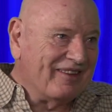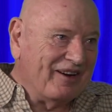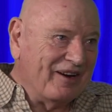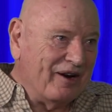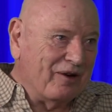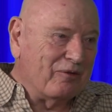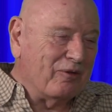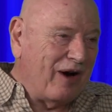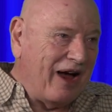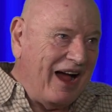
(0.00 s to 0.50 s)

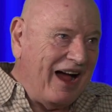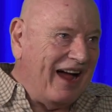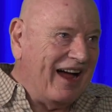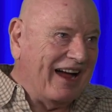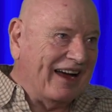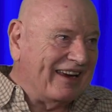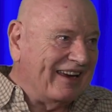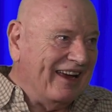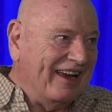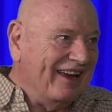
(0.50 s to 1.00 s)

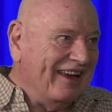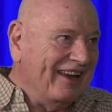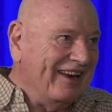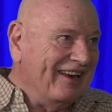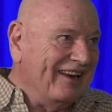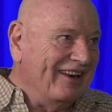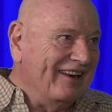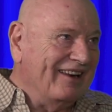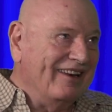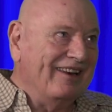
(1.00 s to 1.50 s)
Iraq,
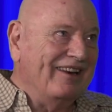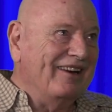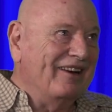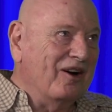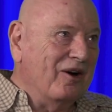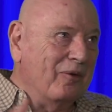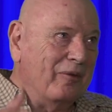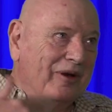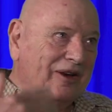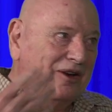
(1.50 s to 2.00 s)
and
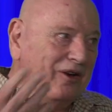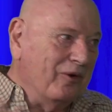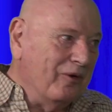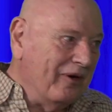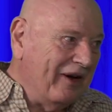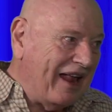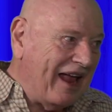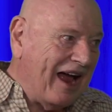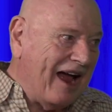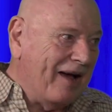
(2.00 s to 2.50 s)
we knew
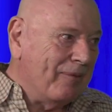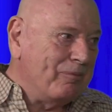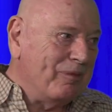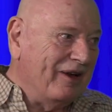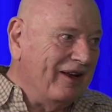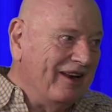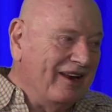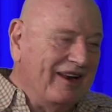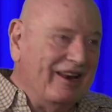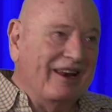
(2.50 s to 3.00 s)
it
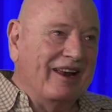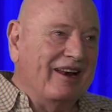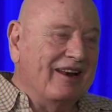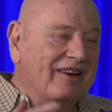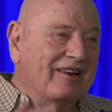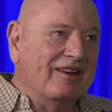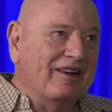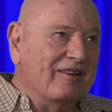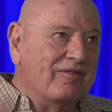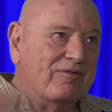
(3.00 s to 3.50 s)
happened and
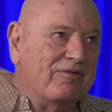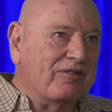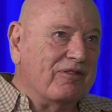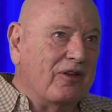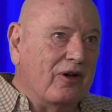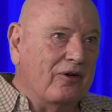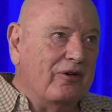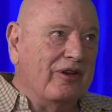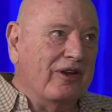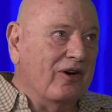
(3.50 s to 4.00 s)
then it
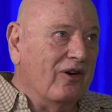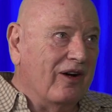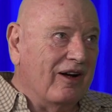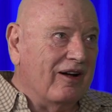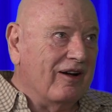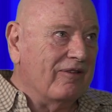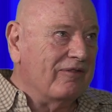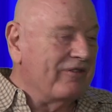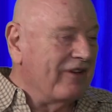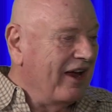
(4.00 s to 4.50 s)
floated
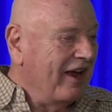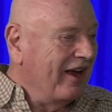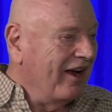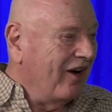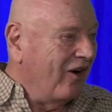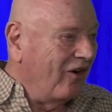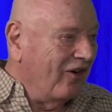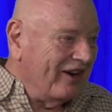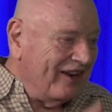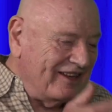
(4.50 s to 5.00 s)
off.
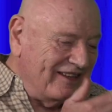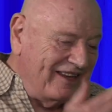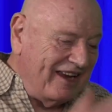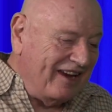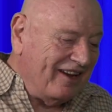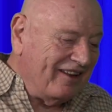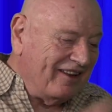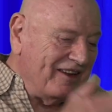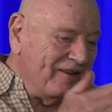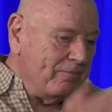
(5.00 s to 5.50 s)
on a
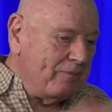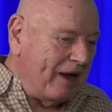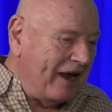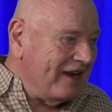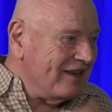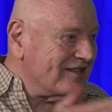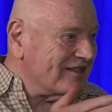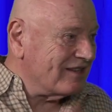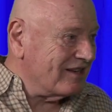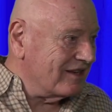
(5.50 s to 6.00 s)
daily
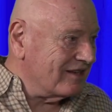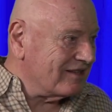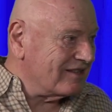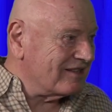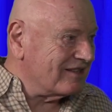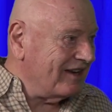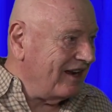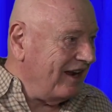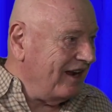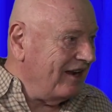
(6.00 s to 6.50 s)

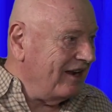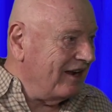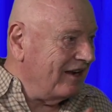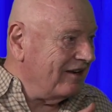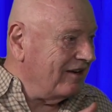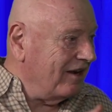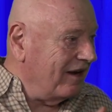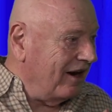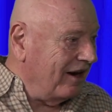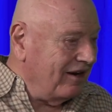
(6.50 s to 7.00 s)
basis,
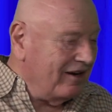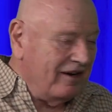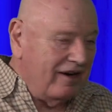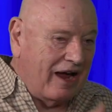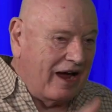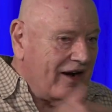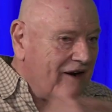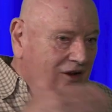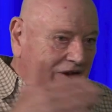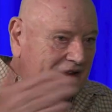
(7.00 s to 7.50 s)
in
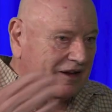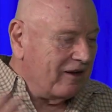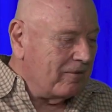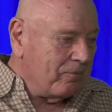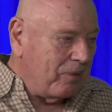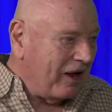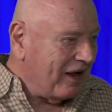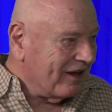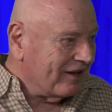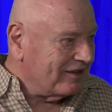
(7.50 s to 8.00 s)
not only in
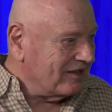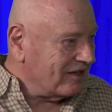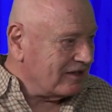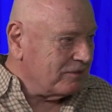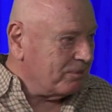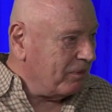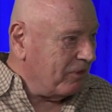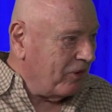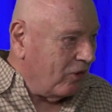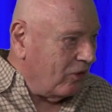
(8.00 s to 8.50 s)
politics
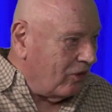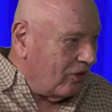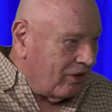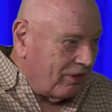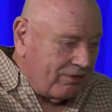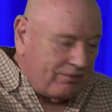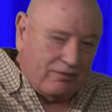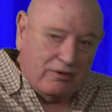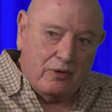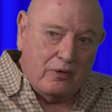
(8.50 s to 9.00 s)
but
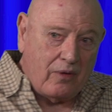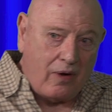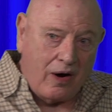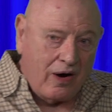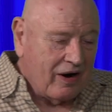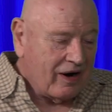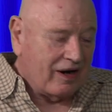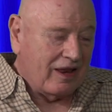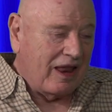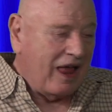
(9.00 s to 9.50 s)
all through
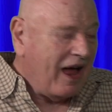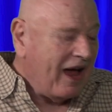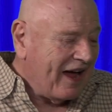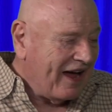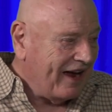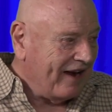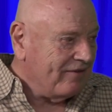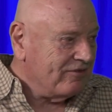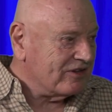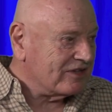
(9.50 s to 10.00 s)
our
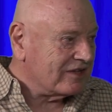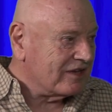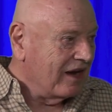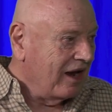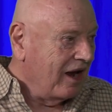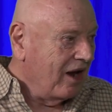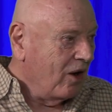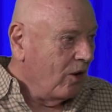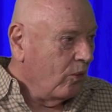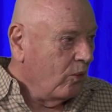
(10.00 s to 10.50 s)
lives,
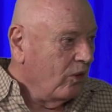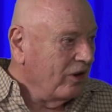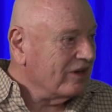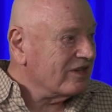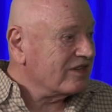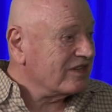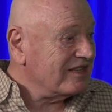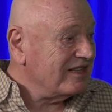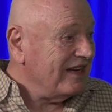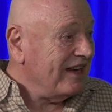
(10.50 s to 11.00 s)
we're
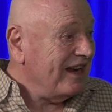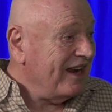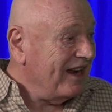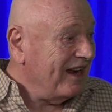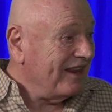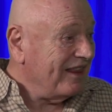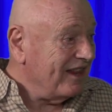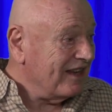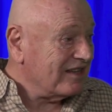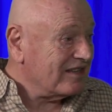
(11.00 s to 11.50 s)

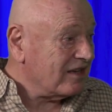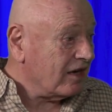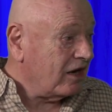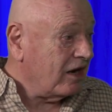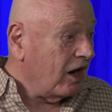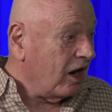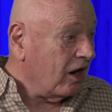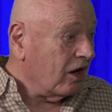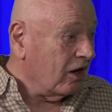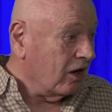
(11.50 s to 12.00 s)
seeing this
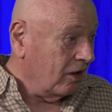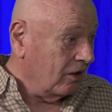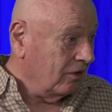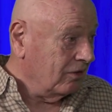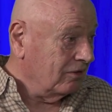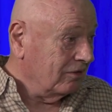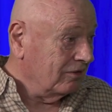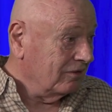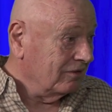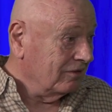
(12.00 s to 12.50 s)
occur.
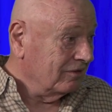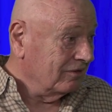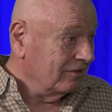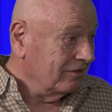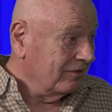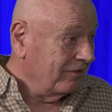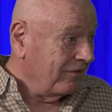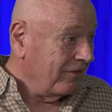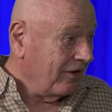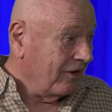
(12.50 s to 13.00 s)

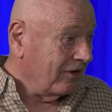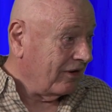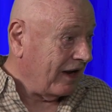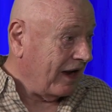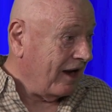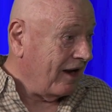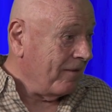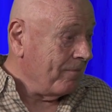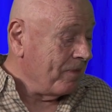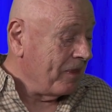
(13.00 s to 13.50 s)

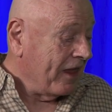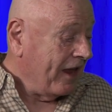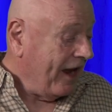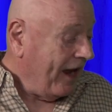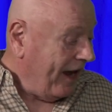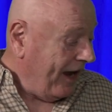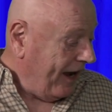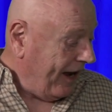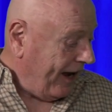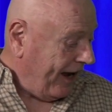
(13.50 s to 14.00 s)
Okay,
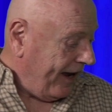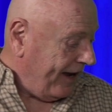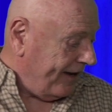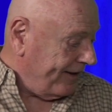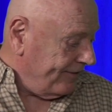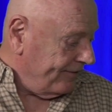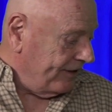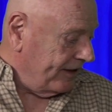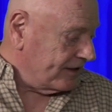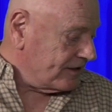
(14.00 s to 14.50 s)

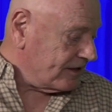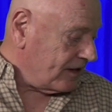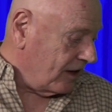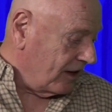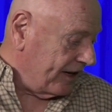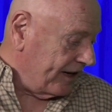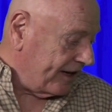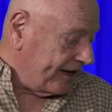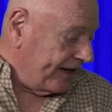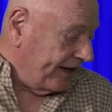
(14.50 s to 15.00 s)
and it's
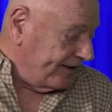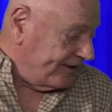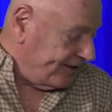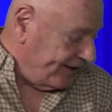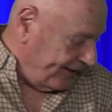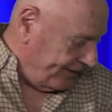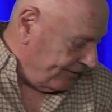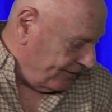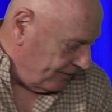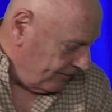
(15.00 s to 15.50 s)
going to
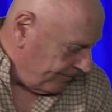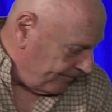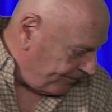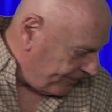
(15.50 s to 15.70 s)
continue,